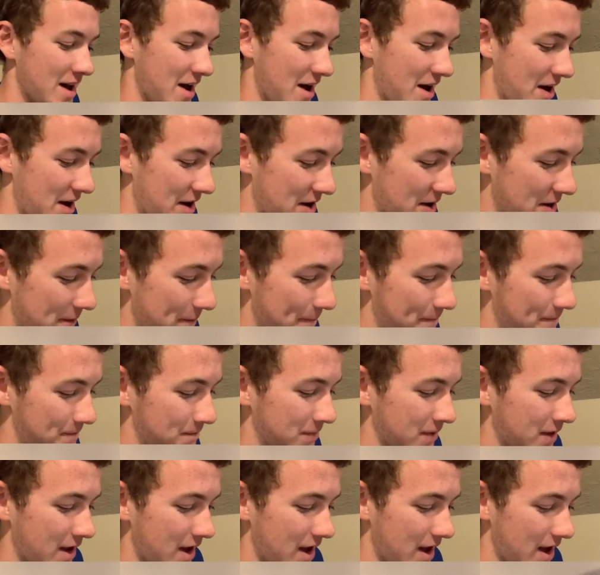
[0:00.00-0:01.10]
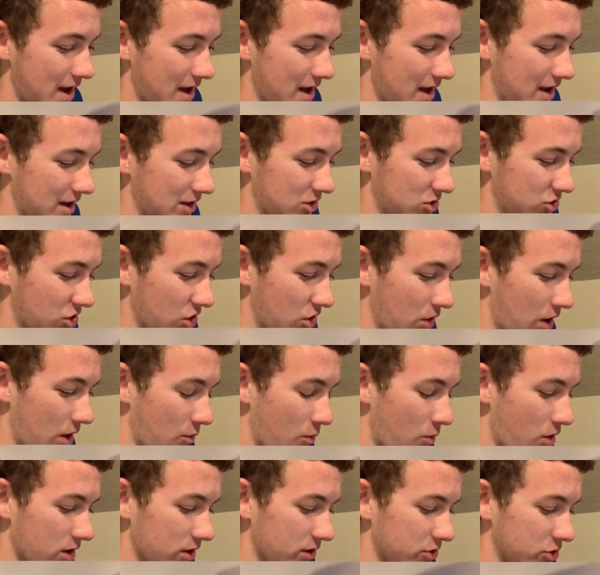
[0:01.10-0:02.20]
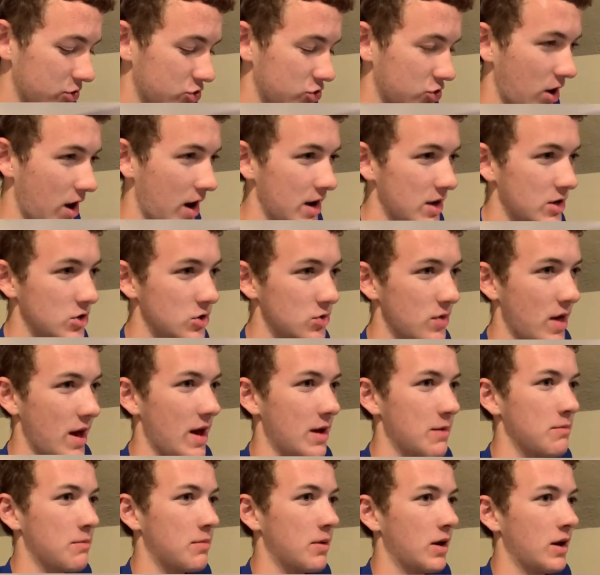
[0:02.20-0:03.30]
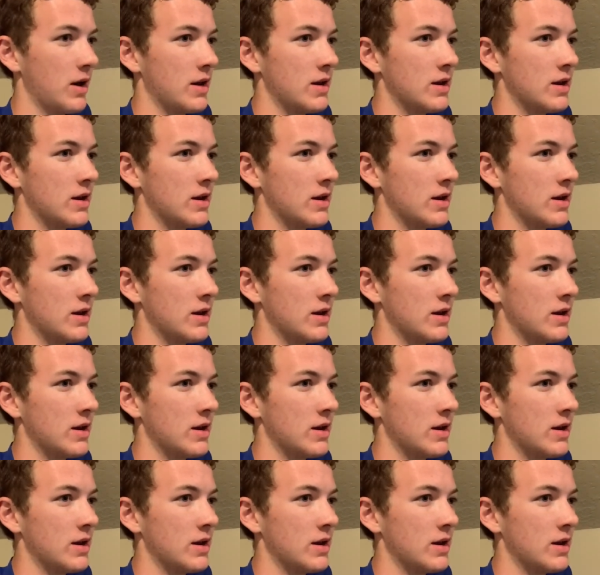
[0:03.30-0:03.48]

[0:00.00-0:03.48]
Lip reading: And so I wanted to try and do that, but